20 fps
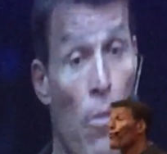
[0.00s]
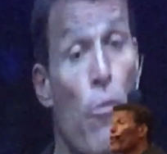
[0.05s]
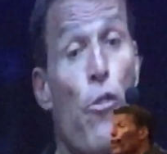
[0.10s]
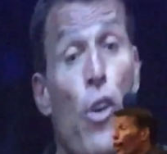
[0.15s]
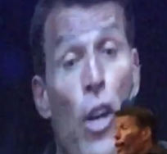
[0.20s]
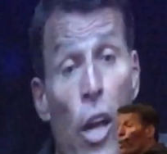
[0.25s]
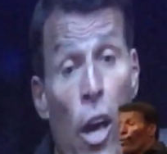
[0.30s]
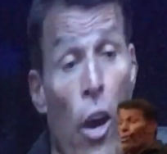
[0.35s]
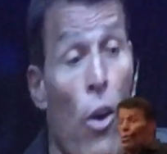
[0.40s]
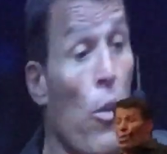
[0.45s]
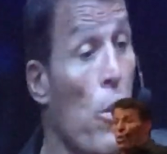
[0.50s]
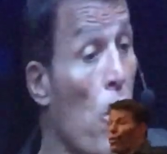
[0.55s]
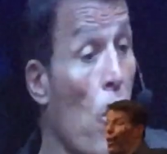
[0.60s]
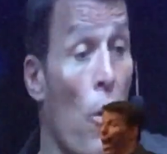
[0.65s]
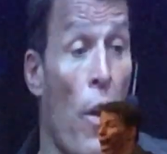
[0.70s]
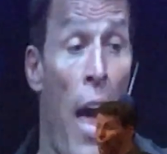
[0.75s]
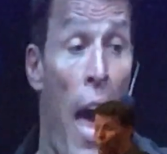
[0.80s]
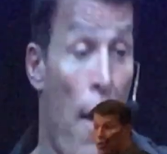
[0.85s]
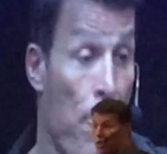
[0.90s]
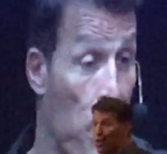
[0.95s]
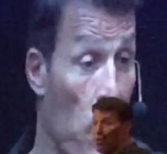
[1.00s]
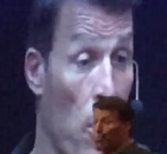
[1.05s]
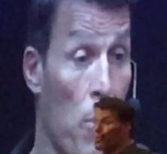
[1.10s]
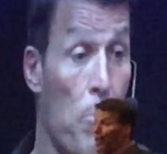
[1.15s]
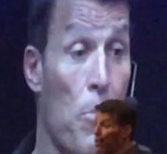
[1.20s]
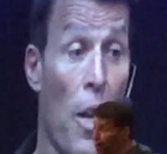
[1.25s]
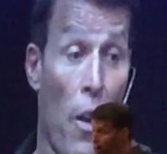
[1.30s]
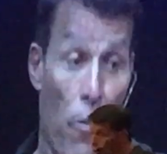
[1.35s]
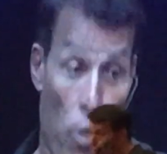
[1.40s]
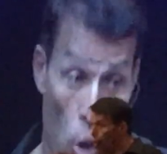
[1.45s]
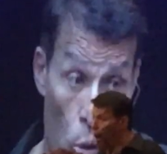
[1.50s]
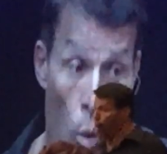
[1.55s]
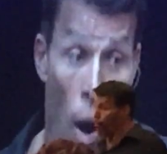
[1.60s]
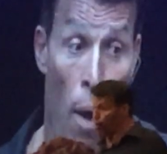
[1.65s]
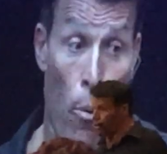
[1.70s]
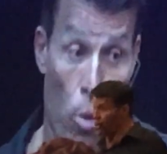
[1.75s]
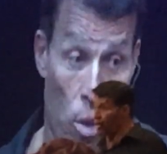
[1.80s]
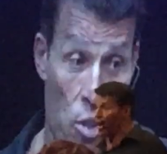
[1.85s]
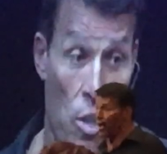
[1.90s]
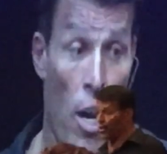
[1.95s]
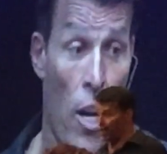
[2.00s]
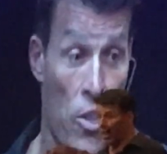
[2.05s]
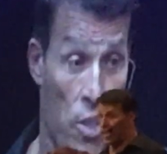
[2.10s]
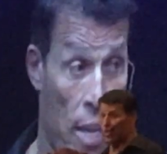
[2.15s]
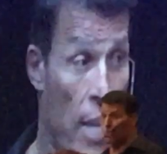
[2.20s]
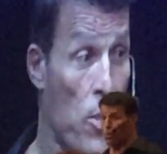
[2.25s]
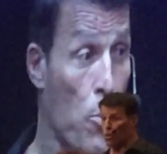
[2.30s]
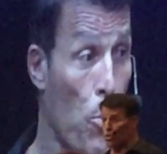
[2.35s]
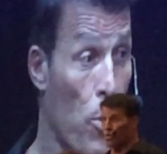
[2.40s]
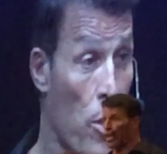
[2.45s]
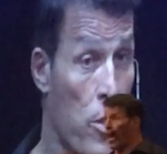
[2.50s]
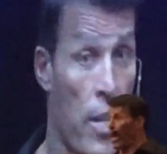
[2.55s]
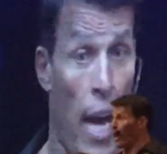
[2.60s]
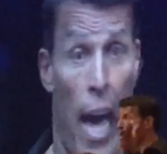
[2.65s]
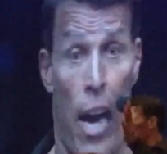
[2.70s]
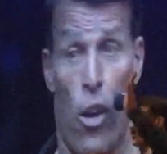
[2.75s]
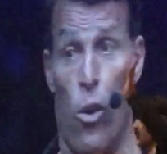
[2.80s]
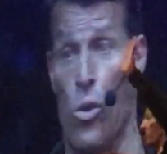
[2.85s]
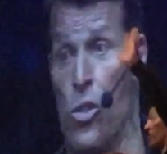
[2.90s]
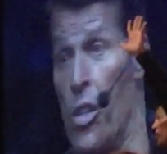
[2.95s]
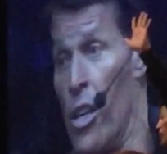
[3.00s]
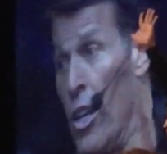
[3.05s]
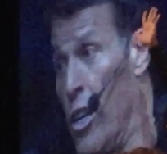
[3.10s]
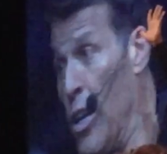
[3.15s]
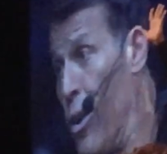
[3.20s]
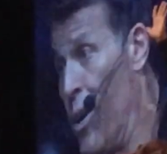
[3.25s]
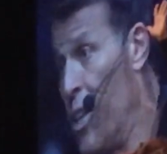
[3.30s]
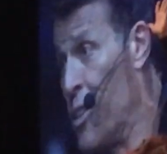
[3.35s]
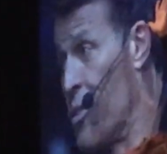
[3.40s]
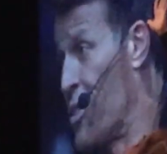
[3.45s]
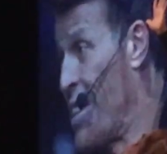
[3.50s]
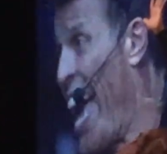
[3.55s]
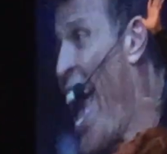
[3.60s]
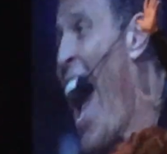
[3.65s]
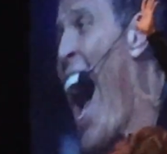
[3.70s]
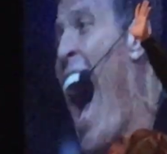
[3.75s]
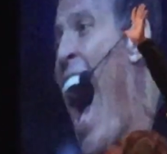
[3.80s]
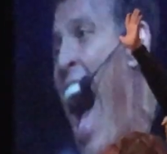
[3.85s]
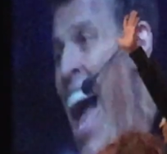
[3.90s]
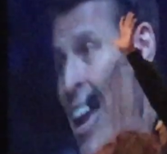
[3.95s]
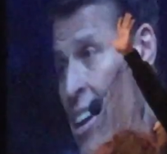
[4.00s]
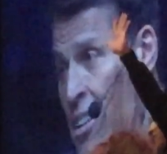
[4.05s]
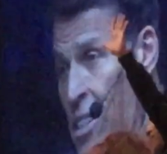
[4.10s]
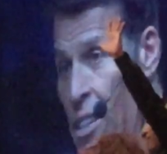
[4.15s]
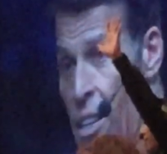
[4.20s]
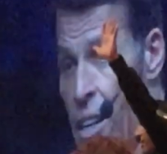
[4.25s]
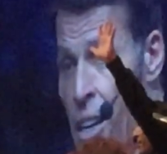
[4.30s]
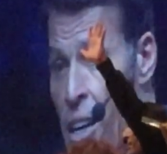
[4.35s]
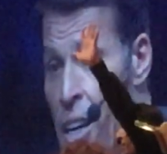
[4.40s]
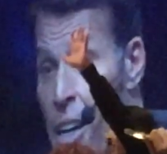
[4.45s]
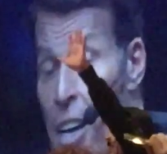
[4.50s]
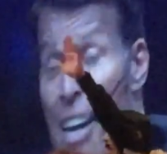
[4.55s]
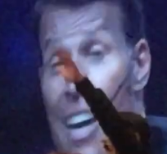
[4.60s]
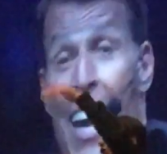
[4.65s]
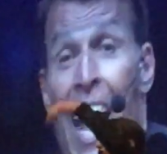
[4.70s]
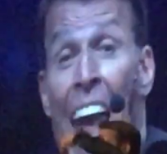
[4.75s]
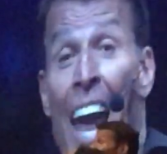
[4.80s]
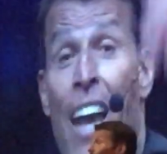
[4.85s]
For you don't have to, but if you want results, that's what it'll take. Who's gonna do it? Say aye.